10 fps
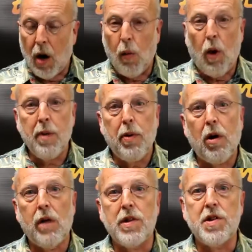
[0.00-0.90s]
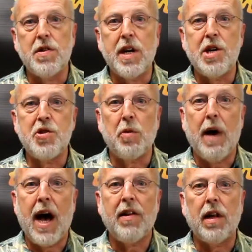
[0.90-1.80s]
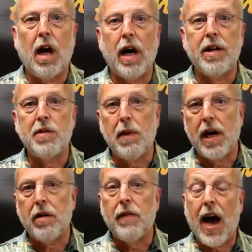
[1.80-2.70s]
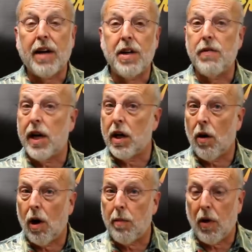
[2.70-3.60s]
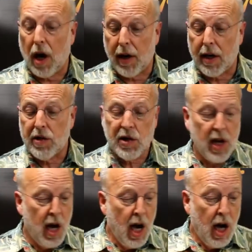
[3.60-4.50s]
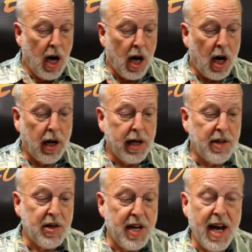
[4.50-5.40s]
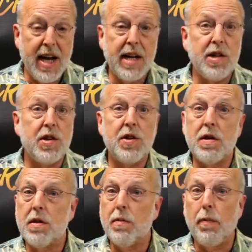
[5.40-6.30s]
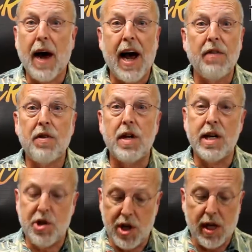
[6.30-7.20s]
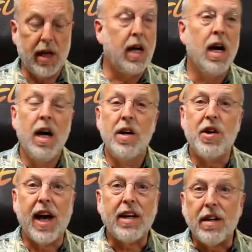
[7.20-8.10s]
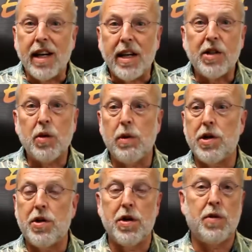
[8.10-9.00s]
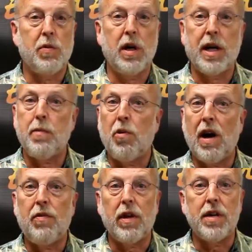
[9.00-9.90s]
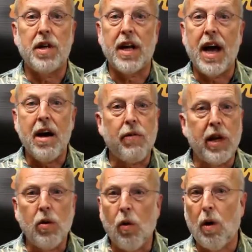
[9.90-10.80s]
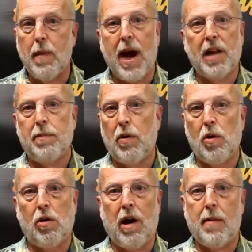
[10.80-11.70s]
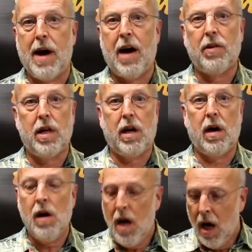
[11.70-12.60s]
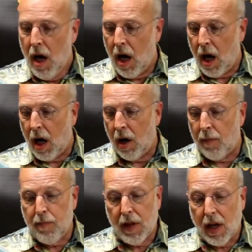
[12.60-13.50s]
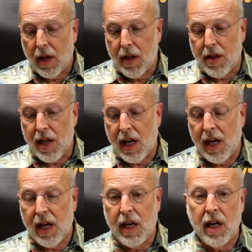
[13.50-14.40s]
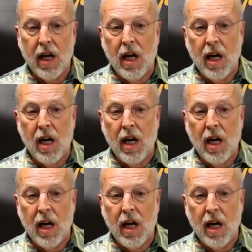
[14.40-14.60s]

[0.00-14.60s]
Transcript: One part of the Sensational Math line is made of activity card products. In today's math teaching techniques, which is really prevalent in every core math program out there, the